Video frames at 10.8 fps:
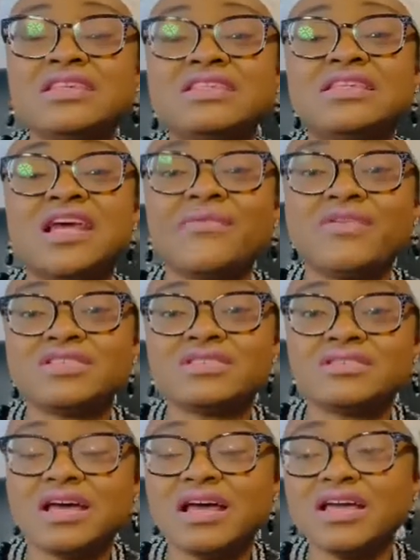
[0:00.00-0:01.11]
the
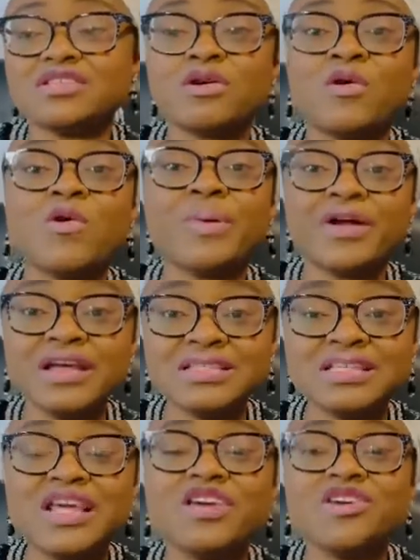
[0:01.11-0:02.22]
CRS score part,